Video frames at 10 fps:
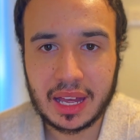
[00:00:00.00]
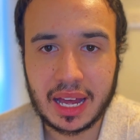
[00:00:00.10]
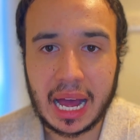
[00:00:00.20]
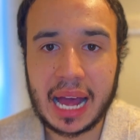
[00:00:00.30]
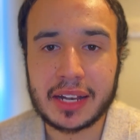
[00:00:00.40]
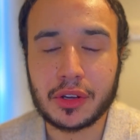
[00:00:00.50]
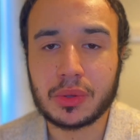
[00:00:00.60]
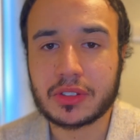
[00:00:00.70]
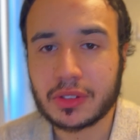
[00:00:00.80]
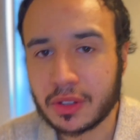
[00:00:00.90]
And you
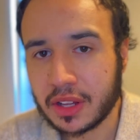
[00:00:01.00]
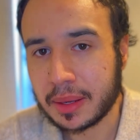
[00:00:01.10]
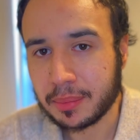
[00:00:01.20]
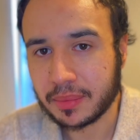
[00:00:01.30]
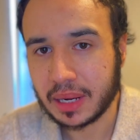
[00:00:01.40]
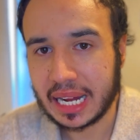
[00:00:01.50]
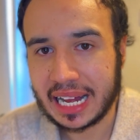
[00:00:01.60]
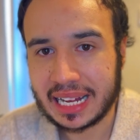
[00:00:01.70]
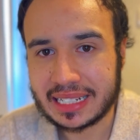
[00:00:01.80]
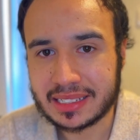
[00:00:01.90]
saw them
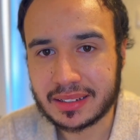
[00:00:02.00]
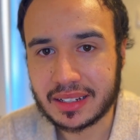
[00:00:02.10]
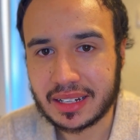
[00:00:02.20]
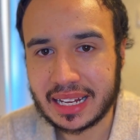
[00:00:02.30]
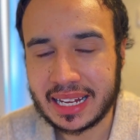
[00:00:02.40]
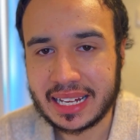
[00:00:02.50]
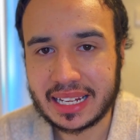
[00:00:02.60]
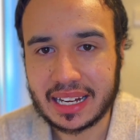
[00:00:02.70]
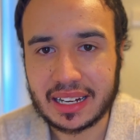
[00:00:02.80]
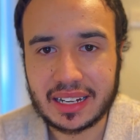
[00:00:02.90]
as
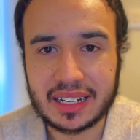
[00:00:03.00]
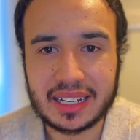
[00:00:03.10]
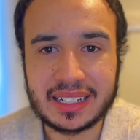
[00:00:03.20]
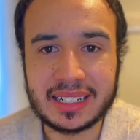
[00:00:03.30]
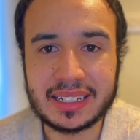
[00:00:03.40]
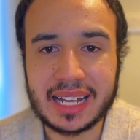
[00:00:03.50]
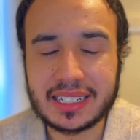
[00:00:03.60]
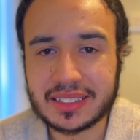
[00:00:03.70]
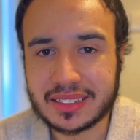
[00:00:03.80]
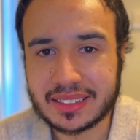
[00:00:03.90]
a
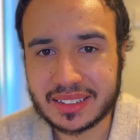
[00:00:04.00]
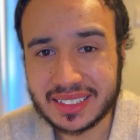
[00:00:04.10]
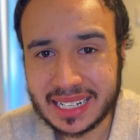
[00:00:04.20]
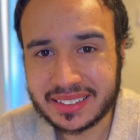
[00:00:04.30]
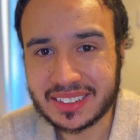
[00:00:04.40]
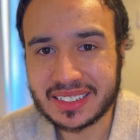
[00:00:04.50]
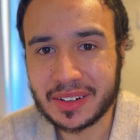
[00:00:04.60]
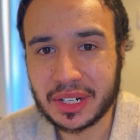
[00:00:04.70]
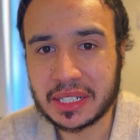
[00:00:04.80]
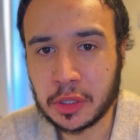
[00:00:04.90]

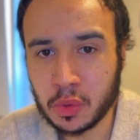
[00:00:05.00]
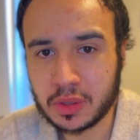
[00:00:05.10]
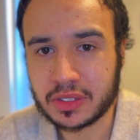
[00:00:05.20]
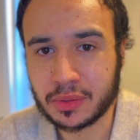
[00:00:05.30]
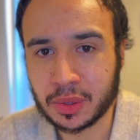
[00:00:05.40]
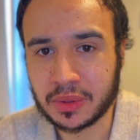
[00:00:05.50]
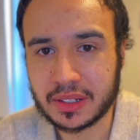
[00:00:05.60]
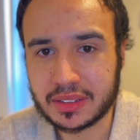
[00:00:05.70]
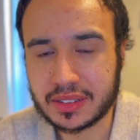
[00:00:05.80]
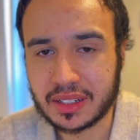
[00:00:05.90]
necessary
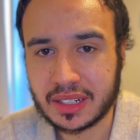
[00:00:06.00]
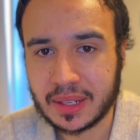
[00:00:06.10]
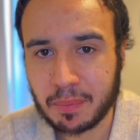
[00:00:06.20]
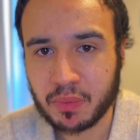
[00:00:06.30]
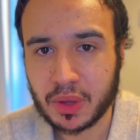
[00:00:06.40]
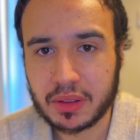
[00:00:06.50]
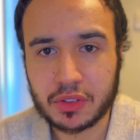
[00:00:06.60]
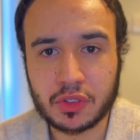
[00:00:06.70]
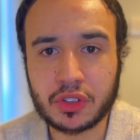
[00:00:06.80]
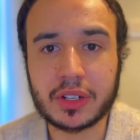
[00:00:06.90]
usefulness
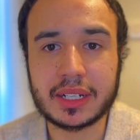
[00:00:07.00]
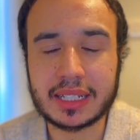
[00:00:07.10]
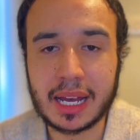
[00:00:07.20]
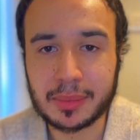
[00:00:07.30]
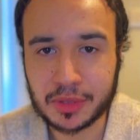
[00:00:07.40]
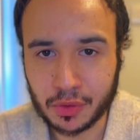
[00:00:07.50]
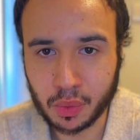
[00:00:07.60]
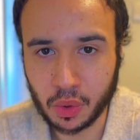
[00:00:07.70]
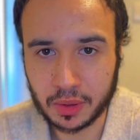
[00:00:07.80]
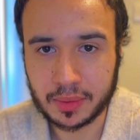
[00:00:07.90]
during times of
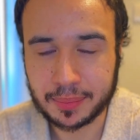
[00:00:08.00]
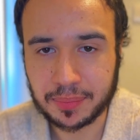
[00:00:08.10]
war.